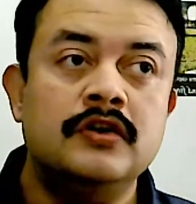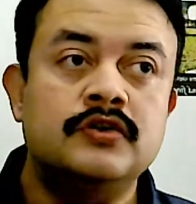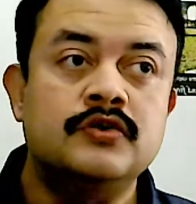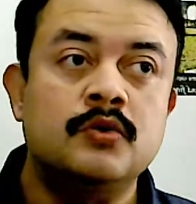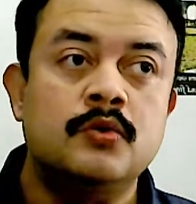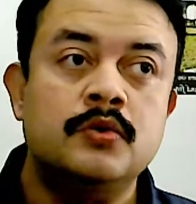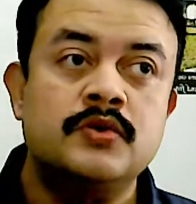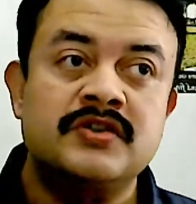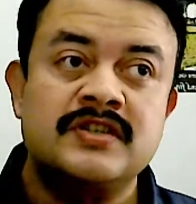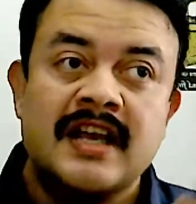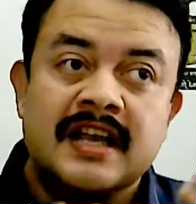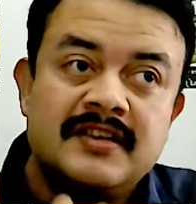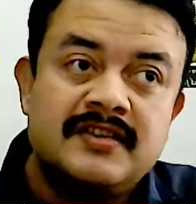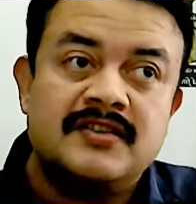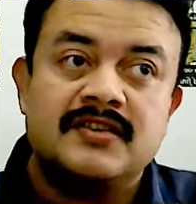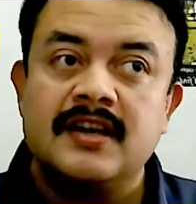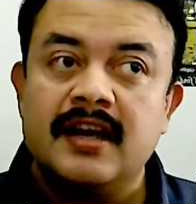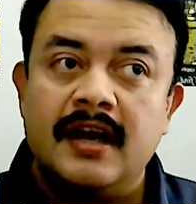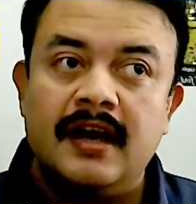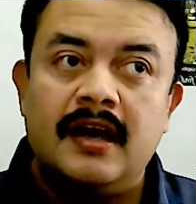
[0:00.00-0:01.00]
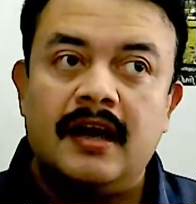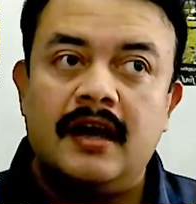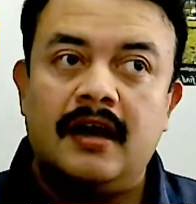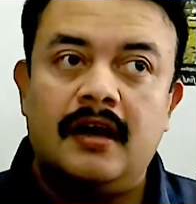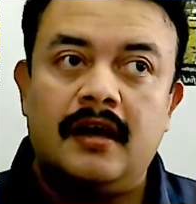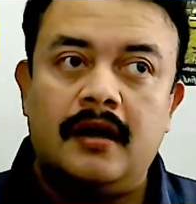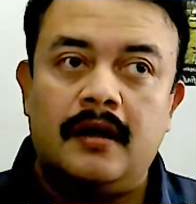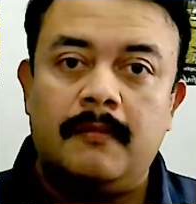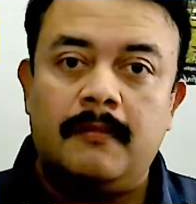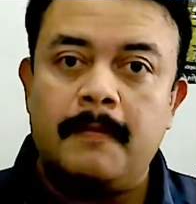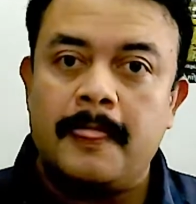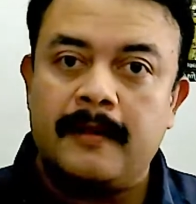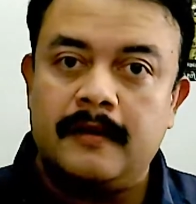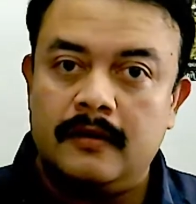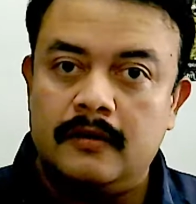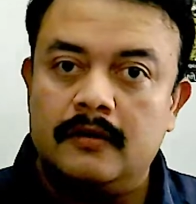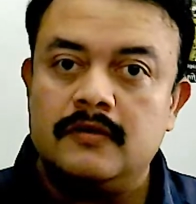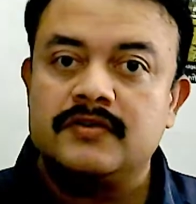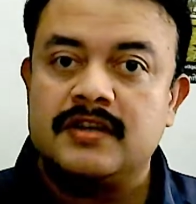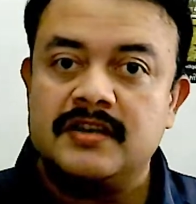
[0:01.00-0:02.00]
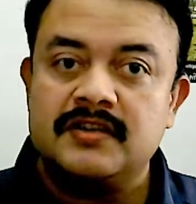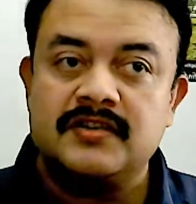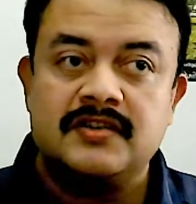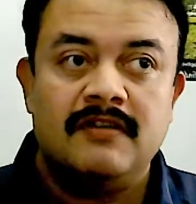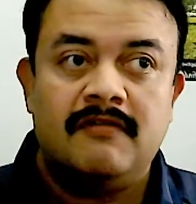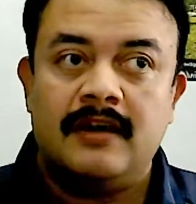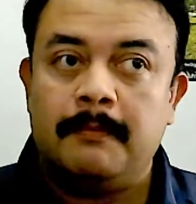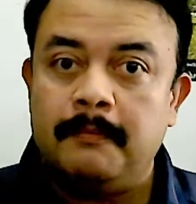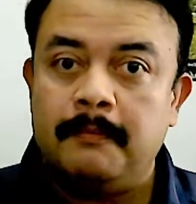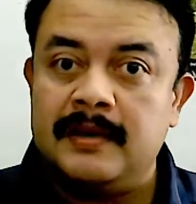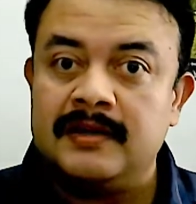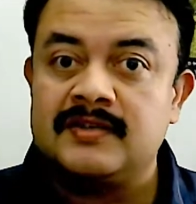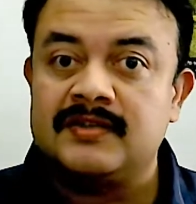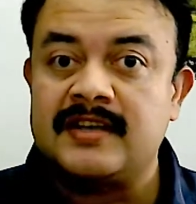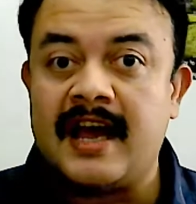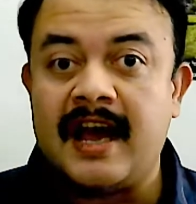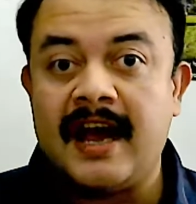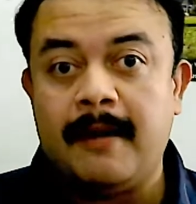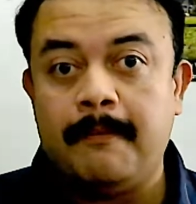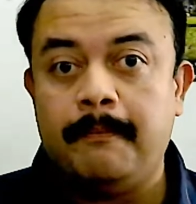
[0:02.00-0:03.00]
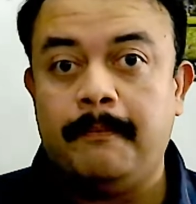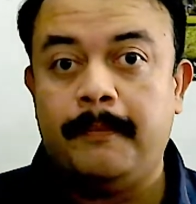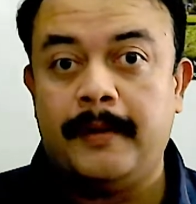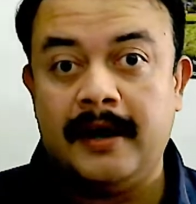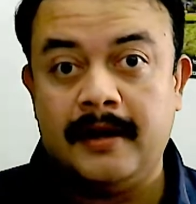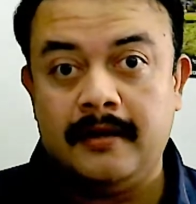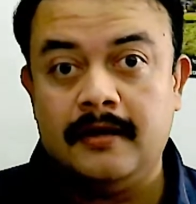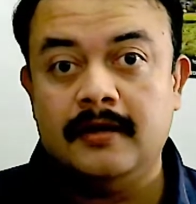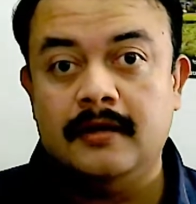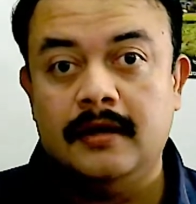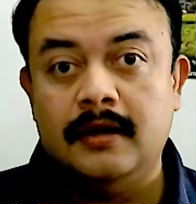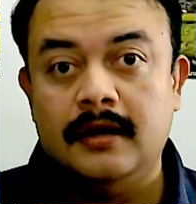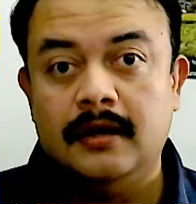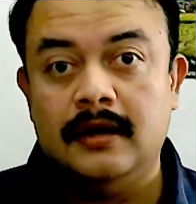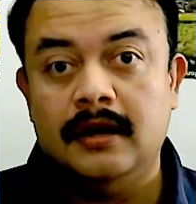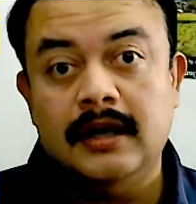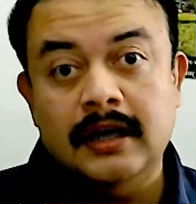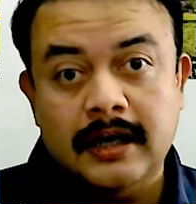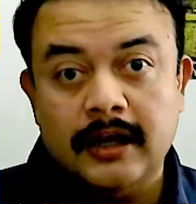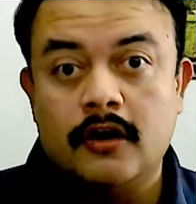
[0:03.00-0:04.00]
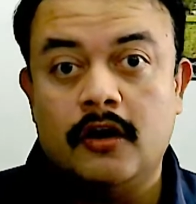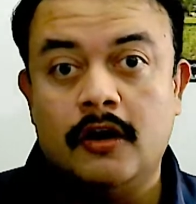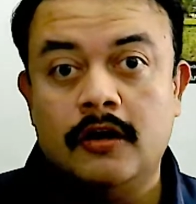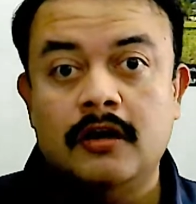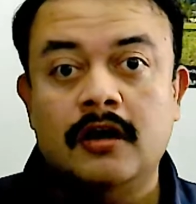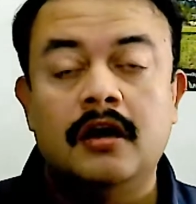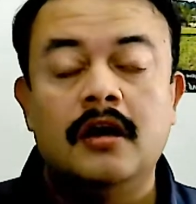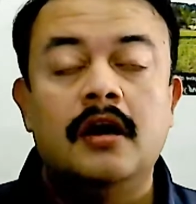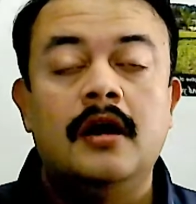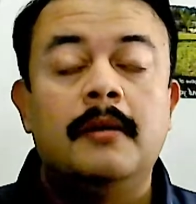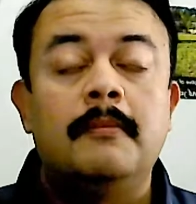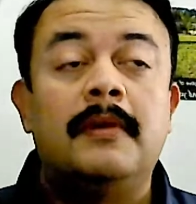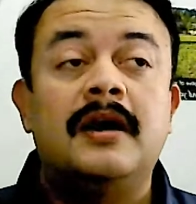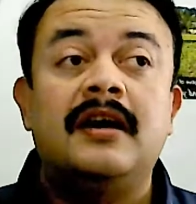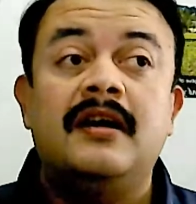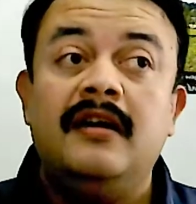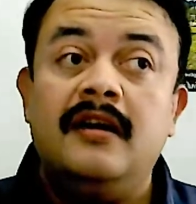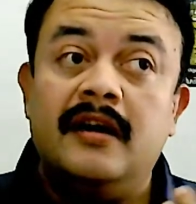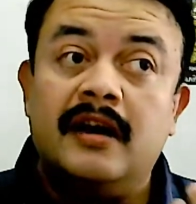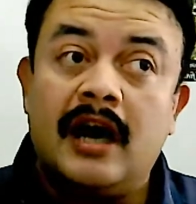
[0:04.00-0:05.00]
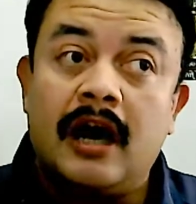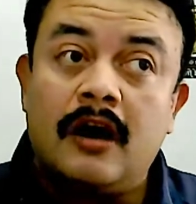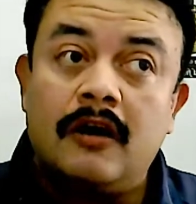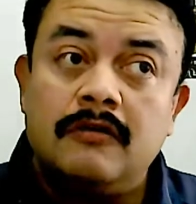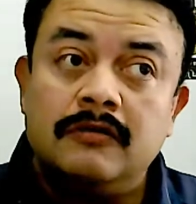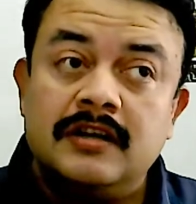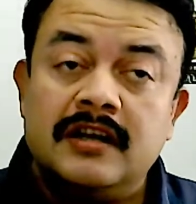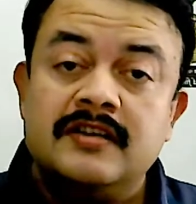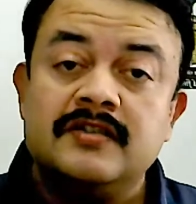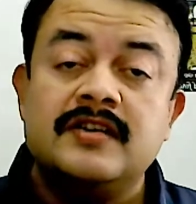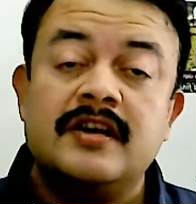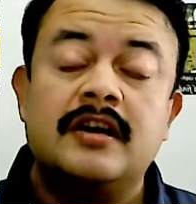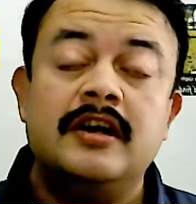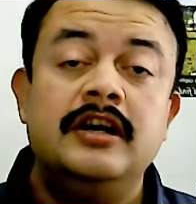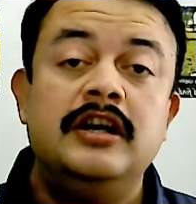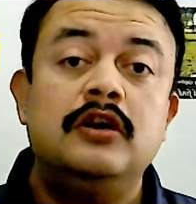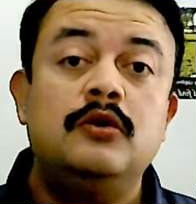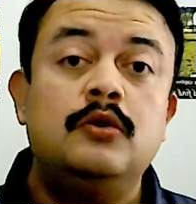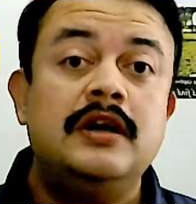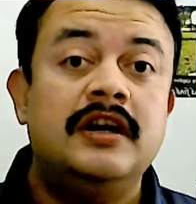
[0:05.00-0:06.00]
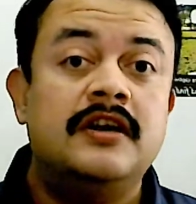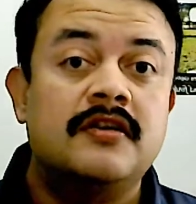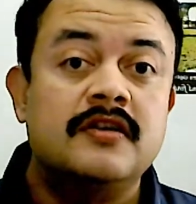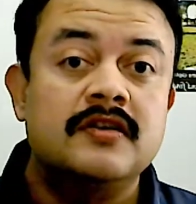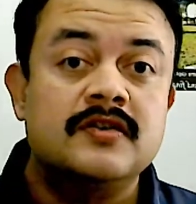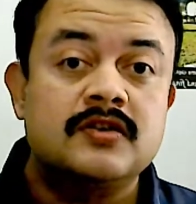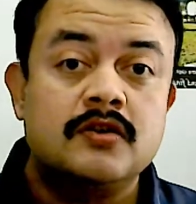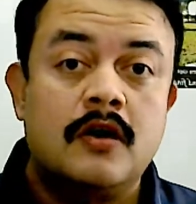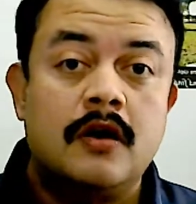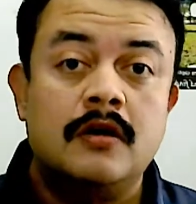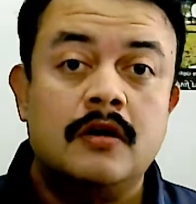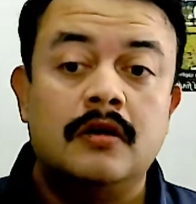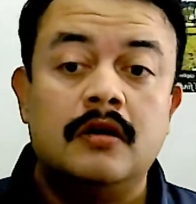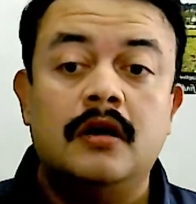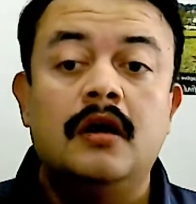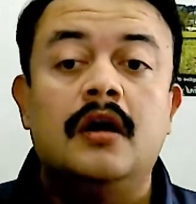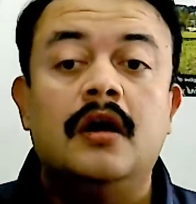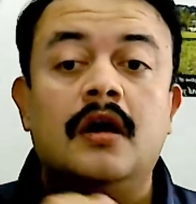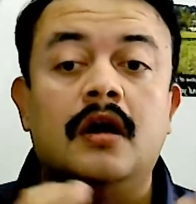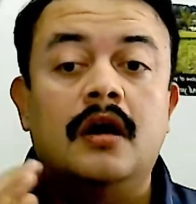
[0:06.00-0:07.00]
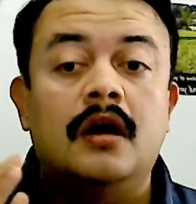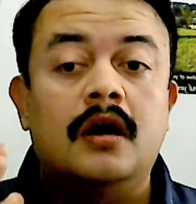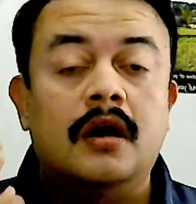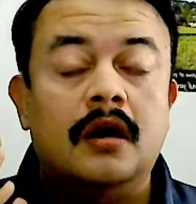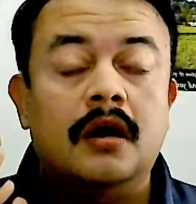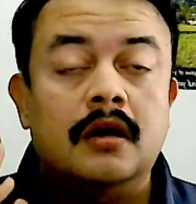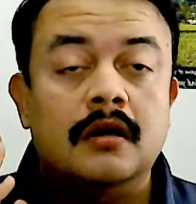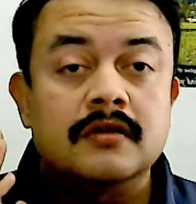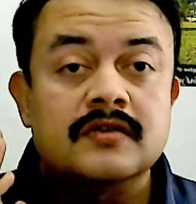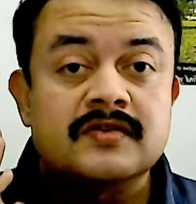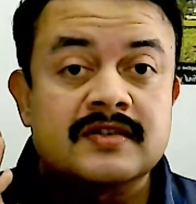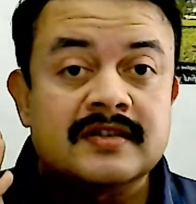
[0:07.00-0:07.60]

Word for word: So such uh, you know such developments happened earlier on, but now there is a renewed interest on uh,